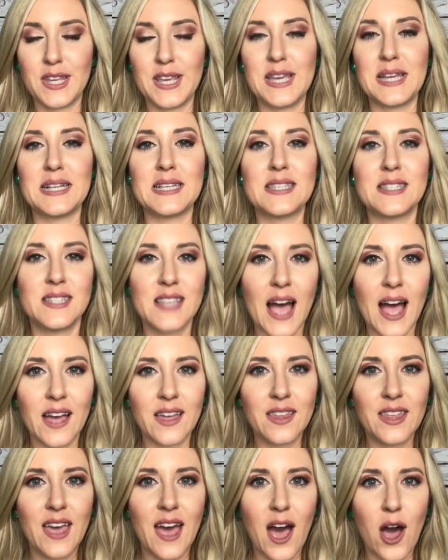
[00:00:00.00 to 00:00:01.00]

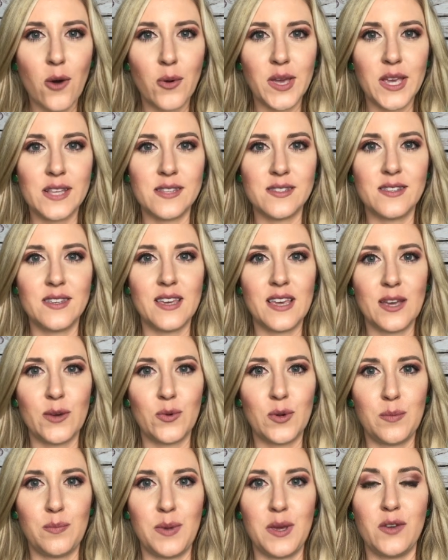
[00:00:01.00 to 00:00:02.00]
exactly how easy it
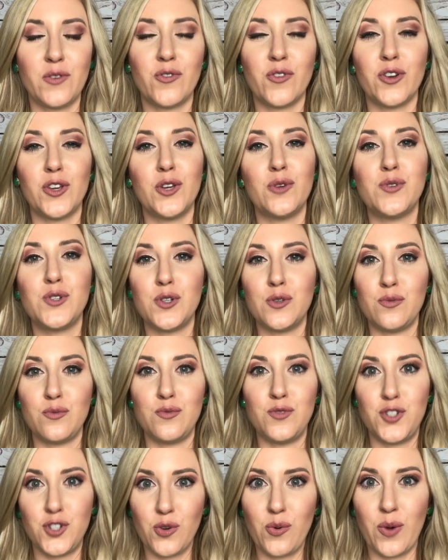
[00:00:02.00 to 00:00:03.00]
would be for you to
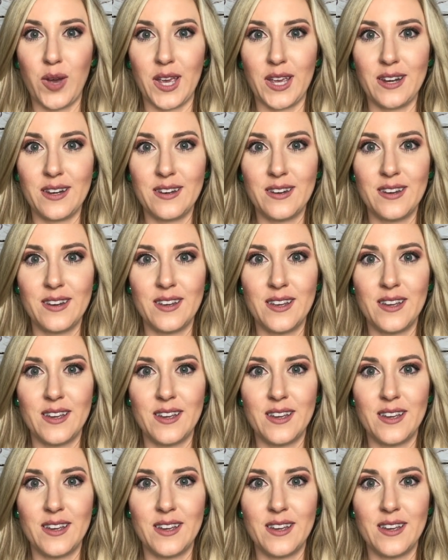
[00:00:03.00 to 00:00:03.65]
join,